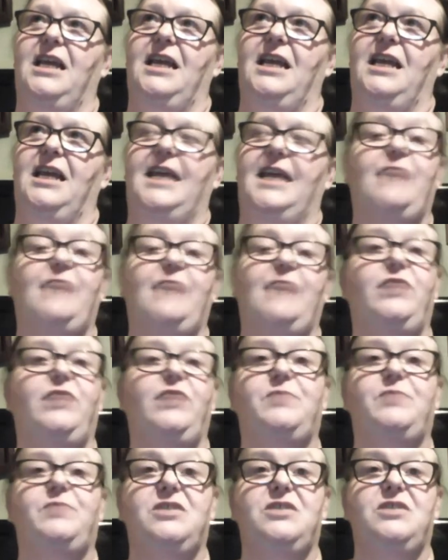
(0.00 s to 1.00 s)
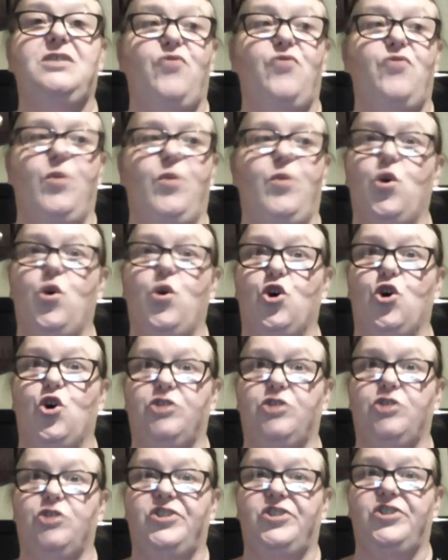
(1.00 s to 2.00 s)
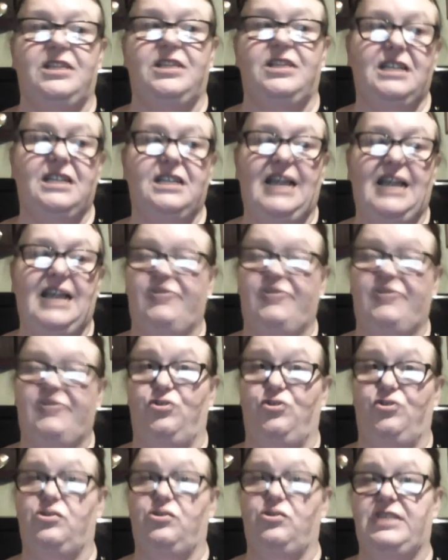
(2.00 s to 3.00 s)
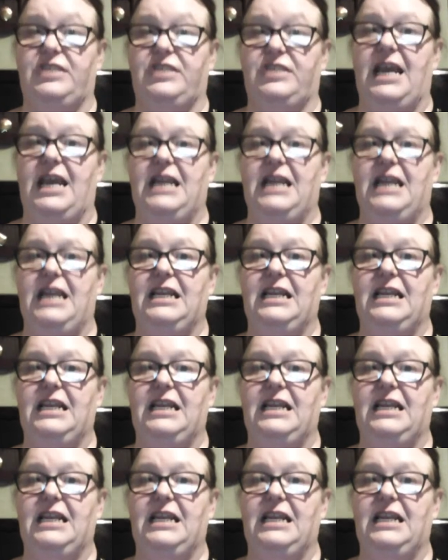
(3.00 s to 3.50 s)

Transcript: He reaps the rewards, let's just say.